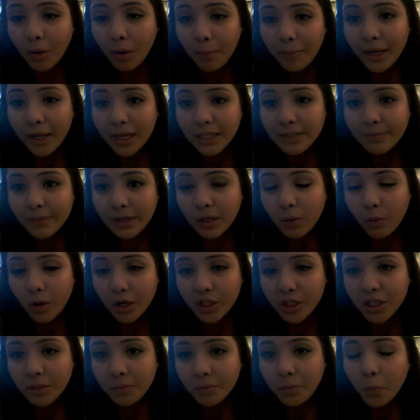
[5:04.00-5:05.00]
I want my husband to
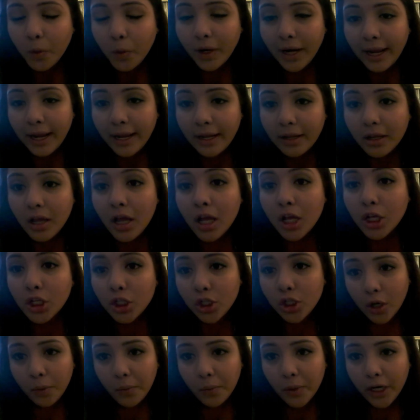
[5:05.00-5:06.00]
watch him when I
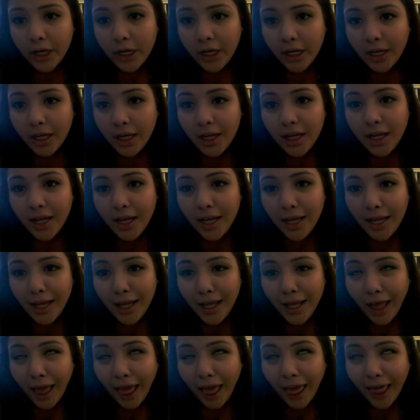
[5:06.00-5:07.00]
start working.
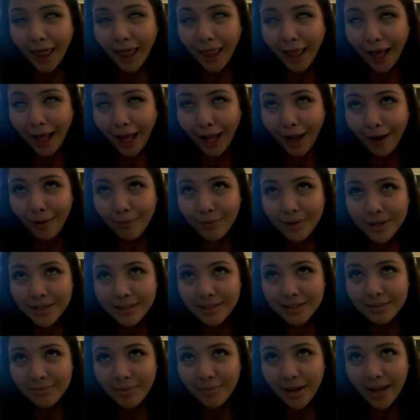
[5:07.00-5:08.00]
That
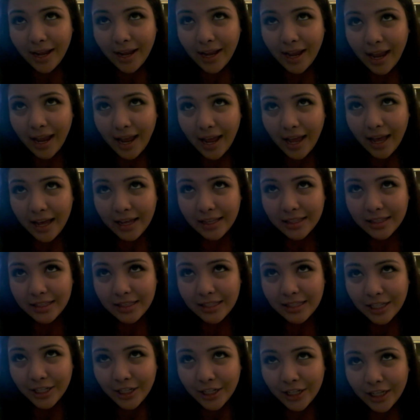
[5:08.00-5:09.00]
was my
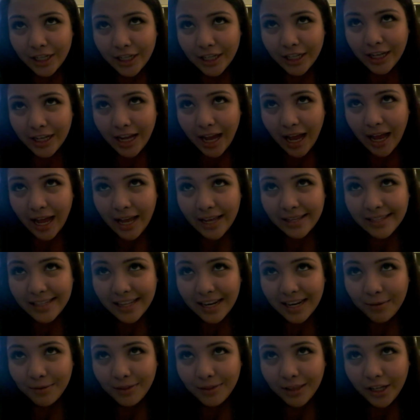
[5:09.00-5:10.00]
answer, you guys.
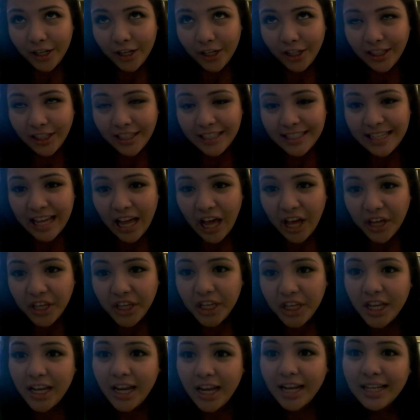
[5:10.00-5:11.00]
And I'm literally
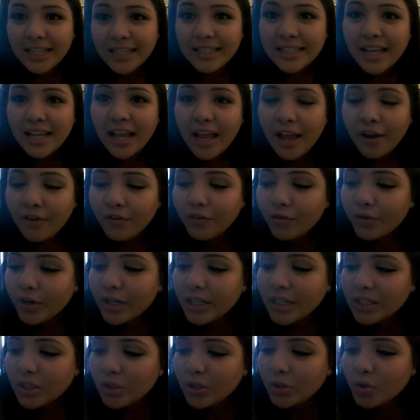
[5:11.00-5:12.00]
telling you guys
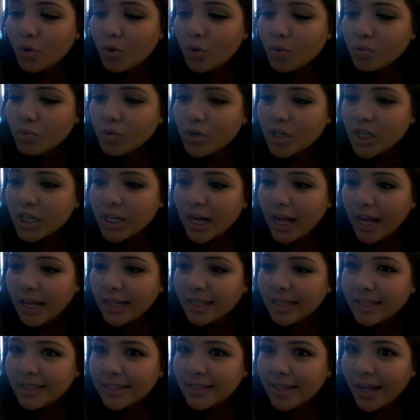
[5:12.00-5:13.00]
every single word
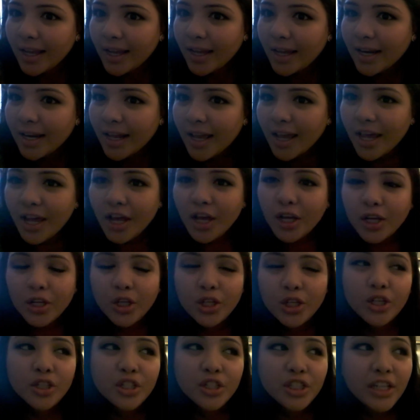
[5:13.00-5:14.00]
I said.
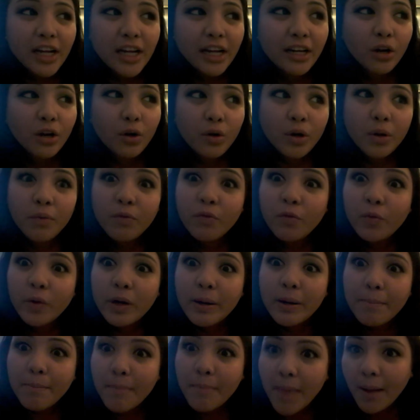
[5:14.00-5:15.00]
Usually, I don't even
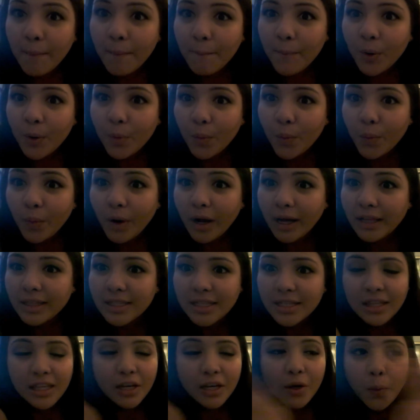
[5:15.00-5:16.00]
remember
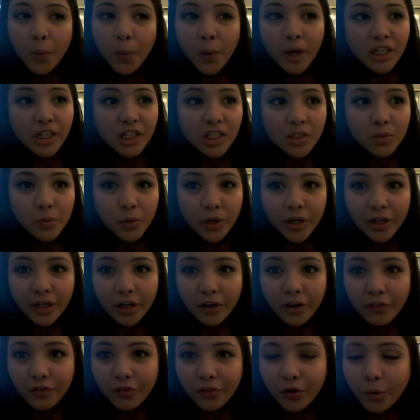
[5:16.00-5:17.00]
what the questions were
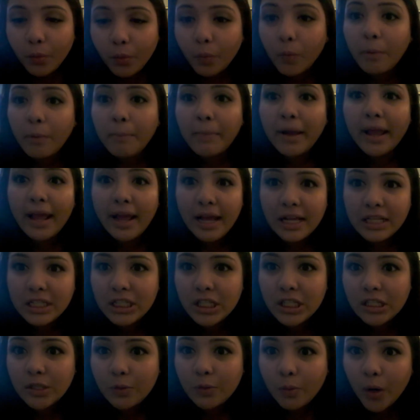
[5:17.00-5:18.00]
in an interview or what my
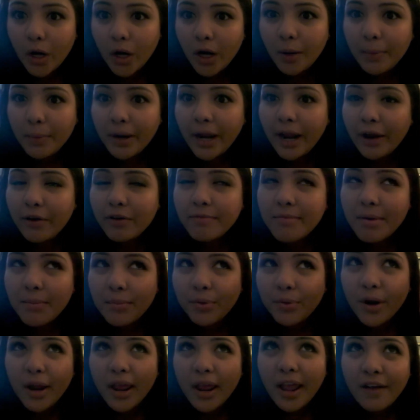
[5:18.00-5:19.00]
answers were, but I
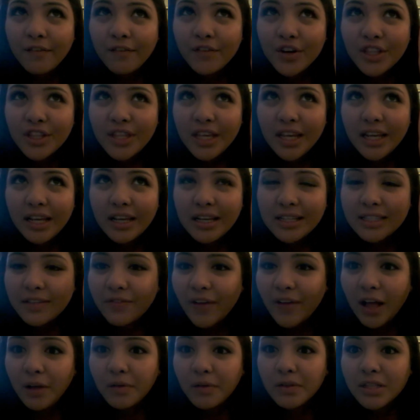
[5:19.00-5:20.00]
remember everything because
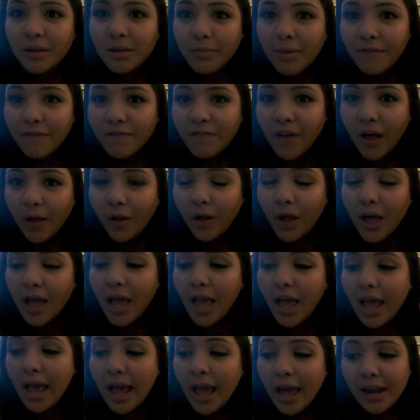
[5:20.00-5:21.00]
of how dumb I felt.
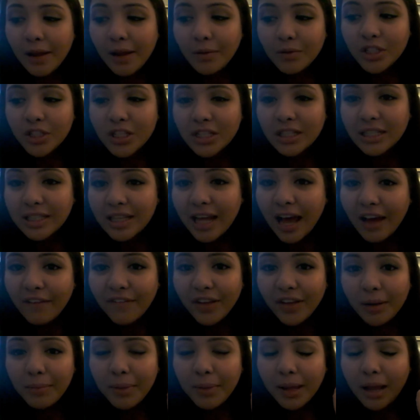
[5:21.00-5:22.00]
And I was just
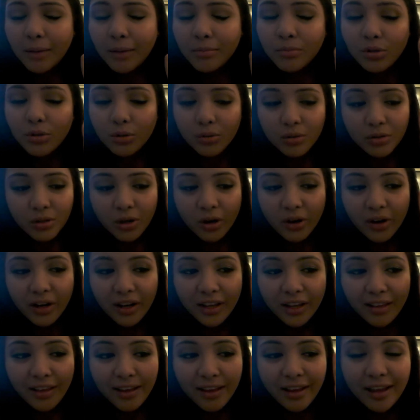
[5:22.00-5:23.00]
laughing. I'm like, I'm so
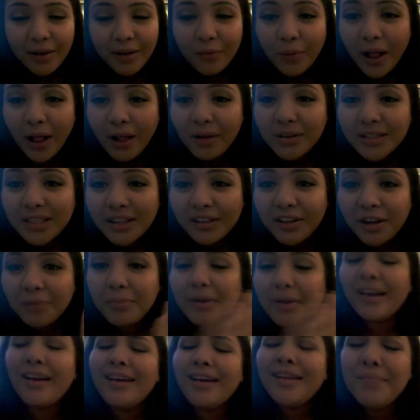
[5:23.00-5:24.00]
sorry. Like, while I was telling her,
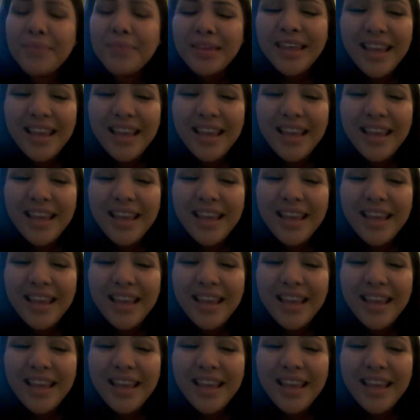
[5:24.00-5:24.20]
I'm like,